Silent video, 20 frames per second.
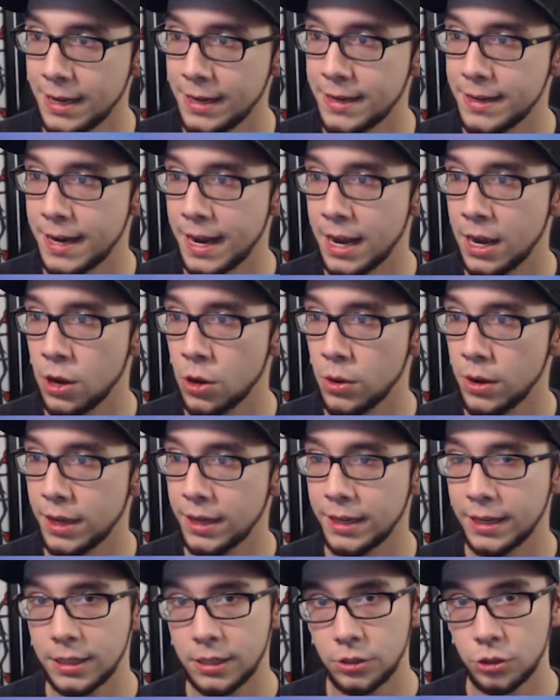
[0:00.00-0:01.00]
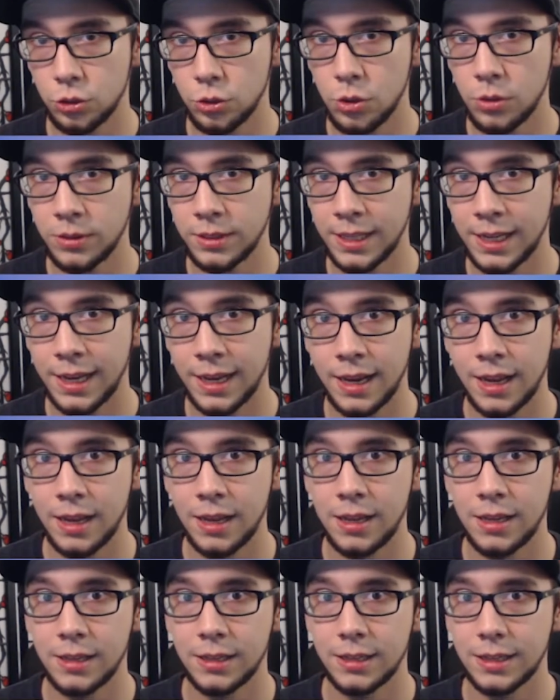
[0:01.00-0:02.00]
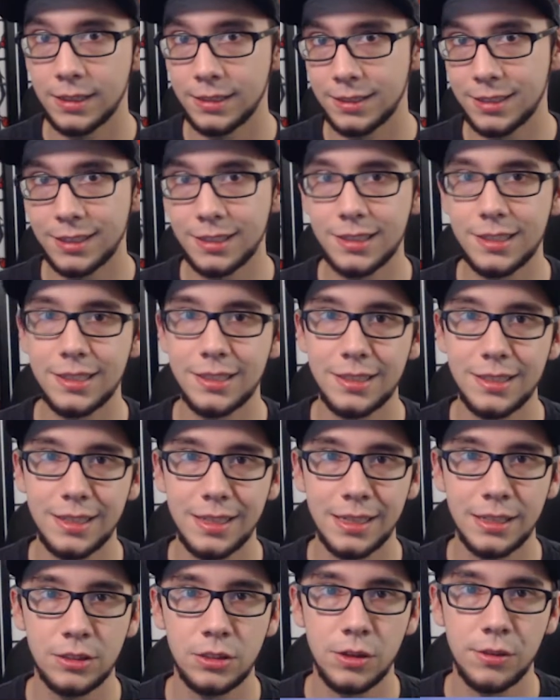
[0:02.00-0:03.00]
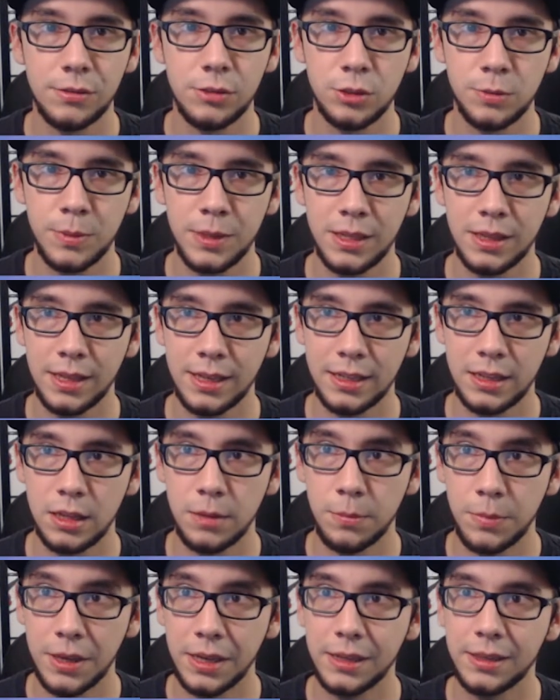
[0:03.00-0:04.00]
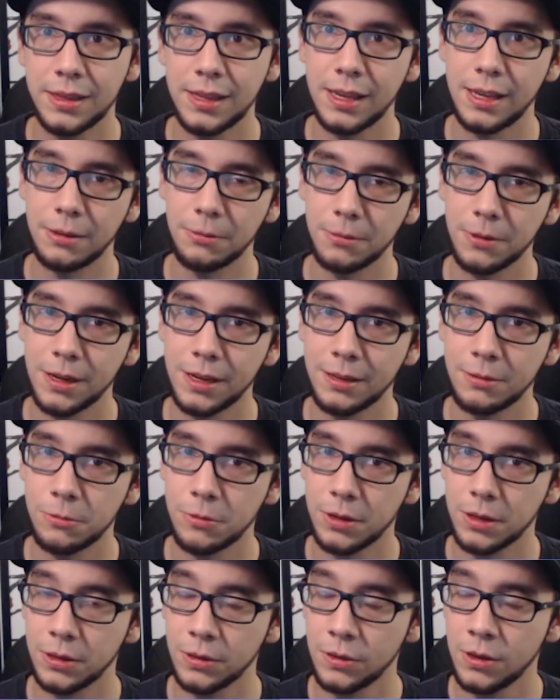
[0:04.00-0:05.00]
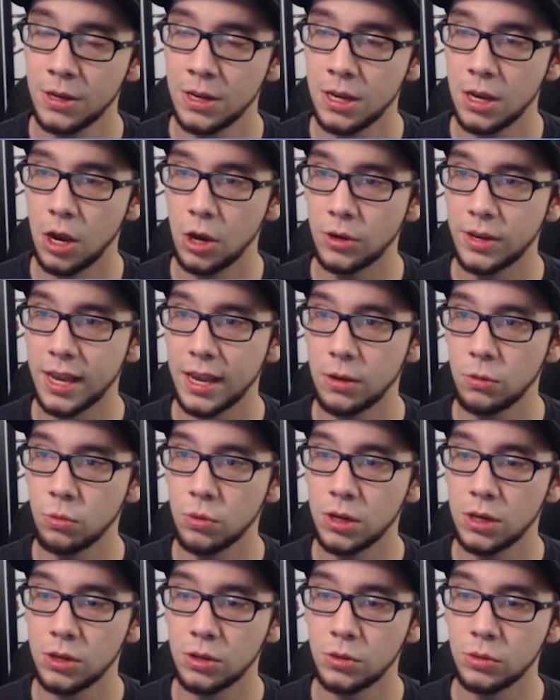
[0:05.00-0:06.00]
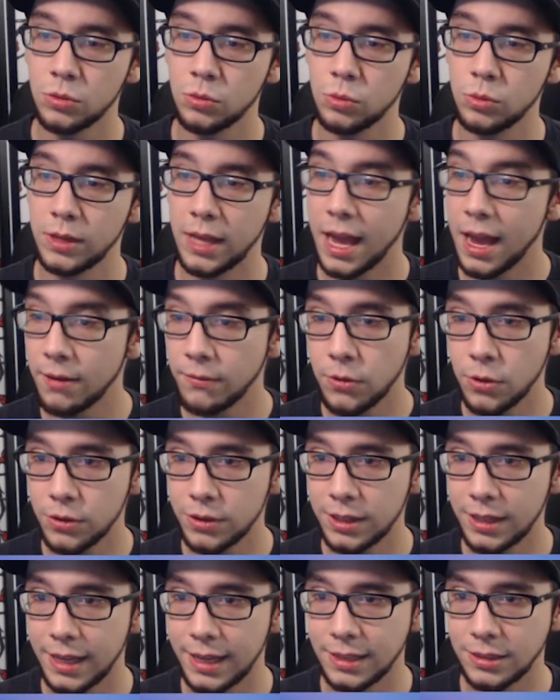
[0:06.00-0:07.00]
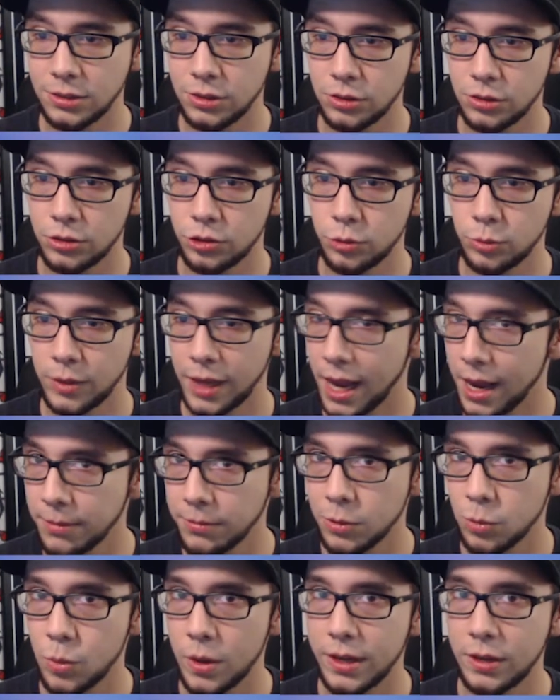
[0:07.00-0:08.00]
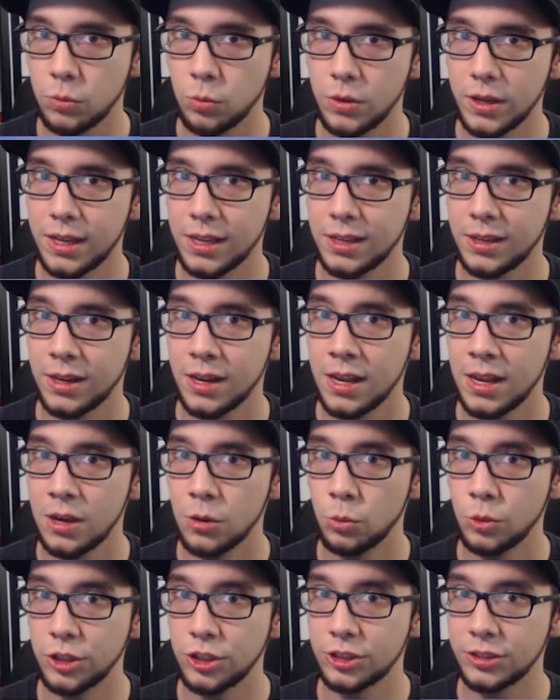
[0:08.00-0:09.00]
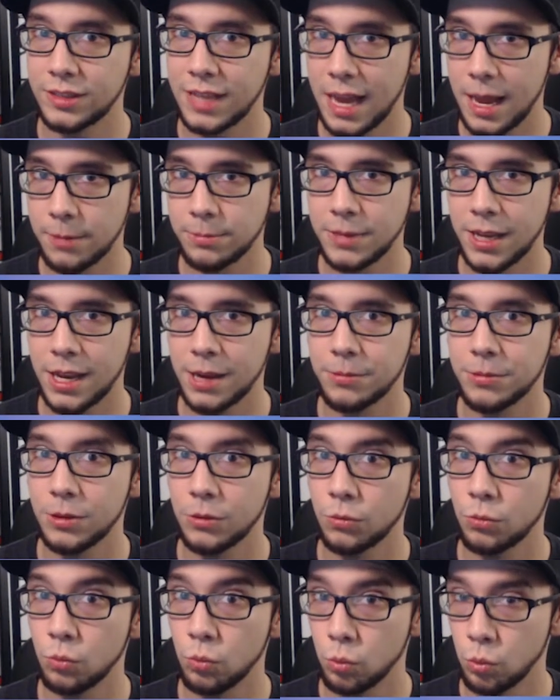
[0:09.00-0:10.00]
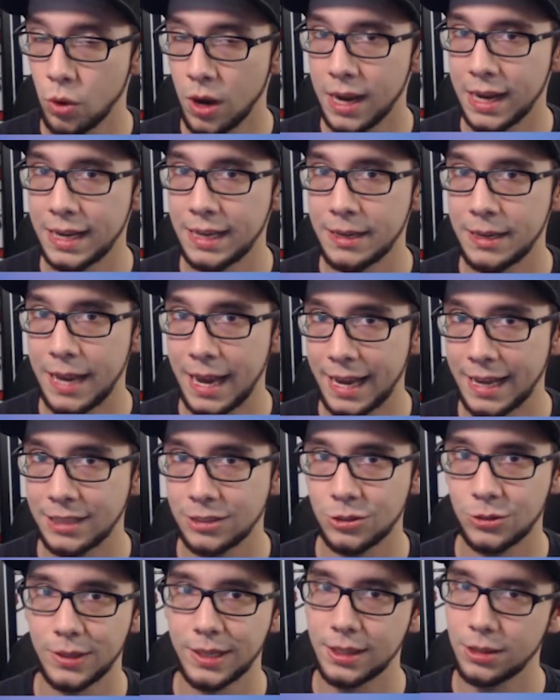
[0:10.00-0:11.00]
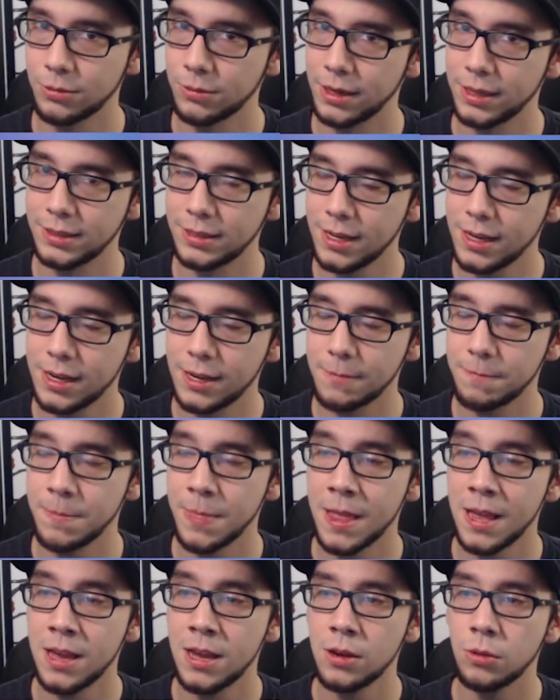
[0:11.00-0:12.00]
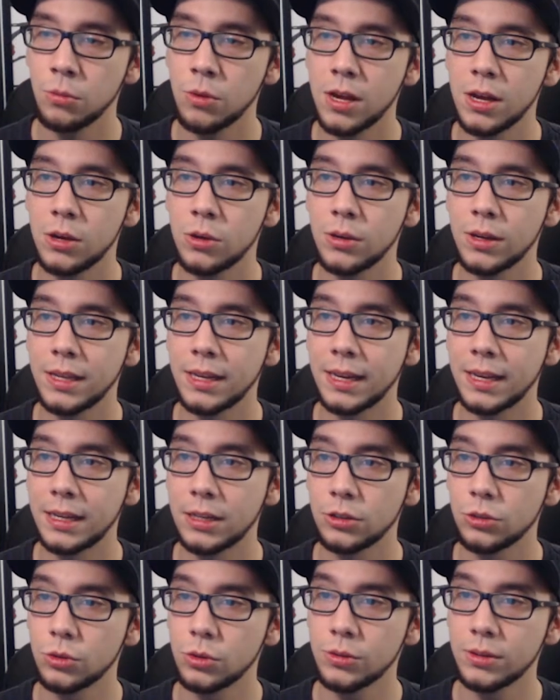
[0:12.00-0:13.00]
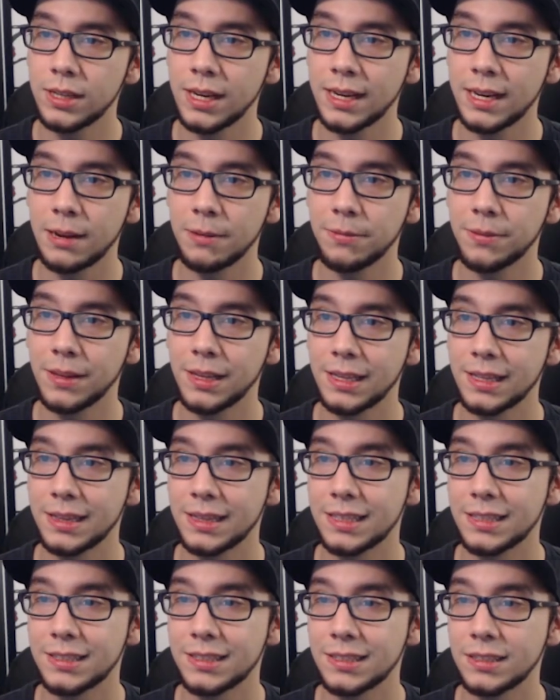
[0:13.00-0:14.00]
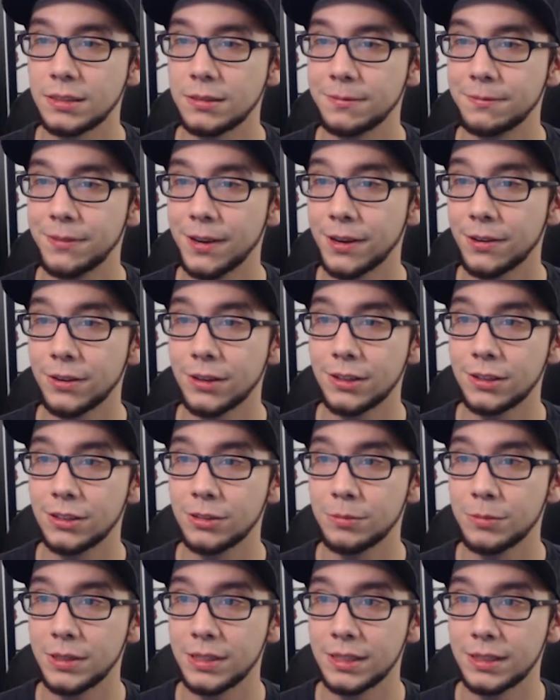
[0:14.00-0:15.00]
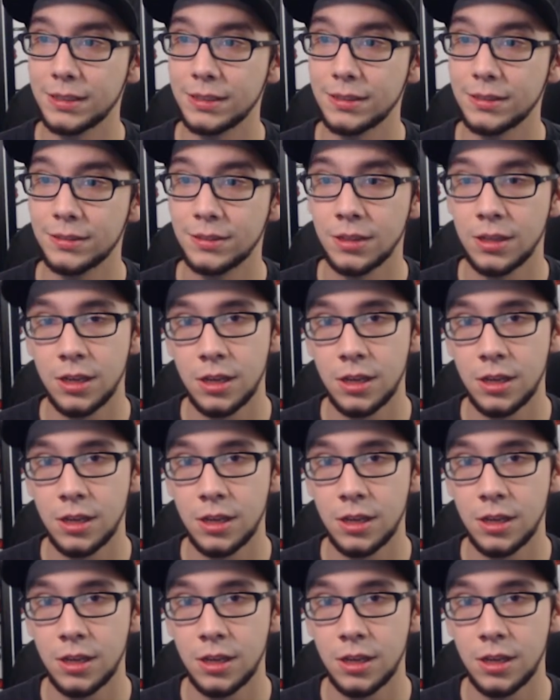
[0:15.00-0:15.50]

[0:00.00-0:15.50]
Now, in a control deck, consistency has always been like the big thing, right? Where, okay, well, we have all the answers, we have the way to win, we just have to have the right answer at the right time. Well, in a control deck, I feel like this is very good because